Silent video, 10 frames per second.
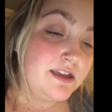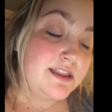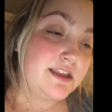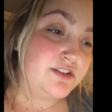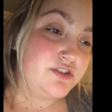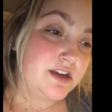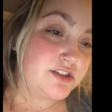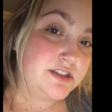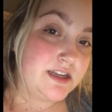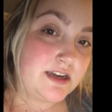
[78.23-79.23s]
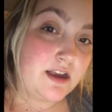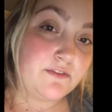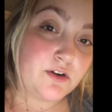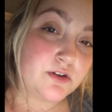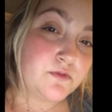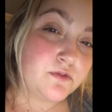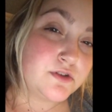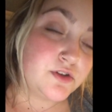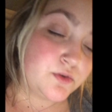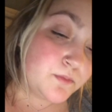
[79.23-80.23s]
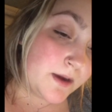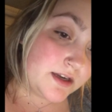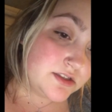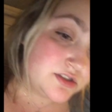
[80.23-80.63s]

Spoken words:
the introduction didn't cover too much,